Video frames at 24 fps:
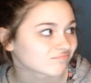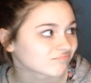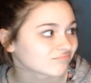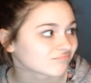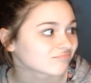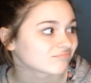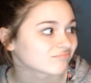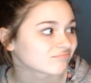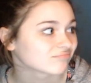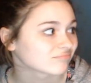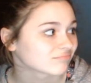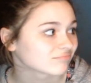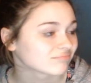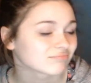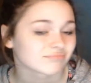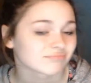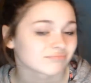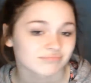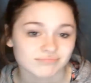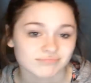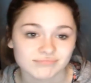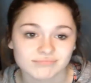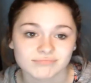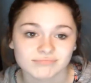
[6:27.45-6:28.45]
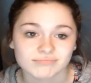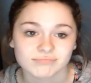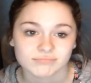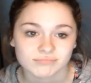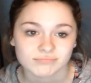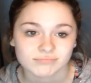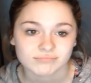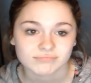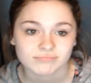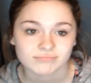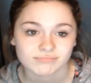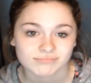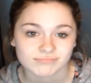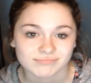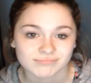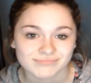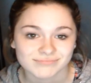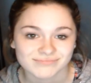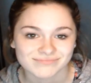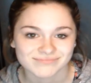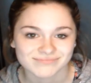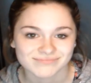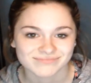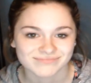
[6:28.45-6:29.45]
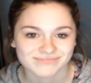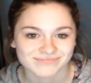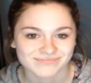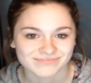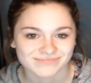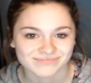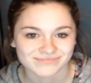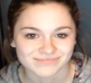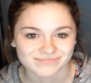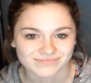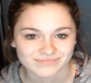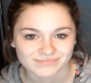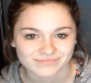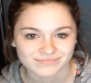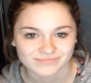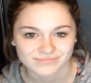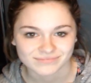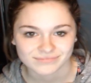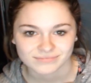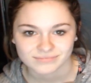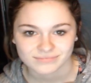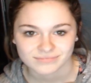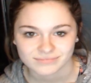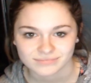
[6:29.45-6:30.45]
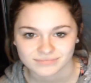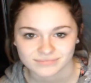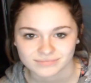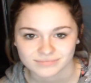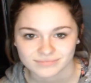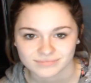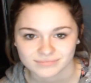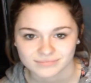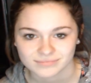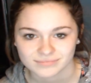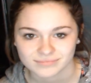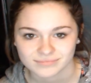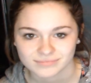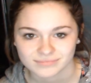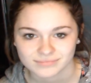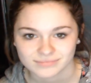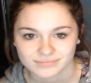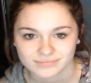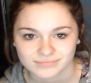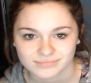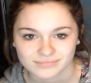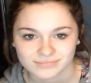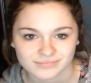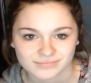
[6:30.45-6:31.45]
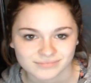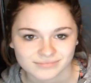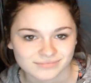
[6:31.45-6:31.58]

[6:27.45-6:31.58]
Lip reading: [no speech]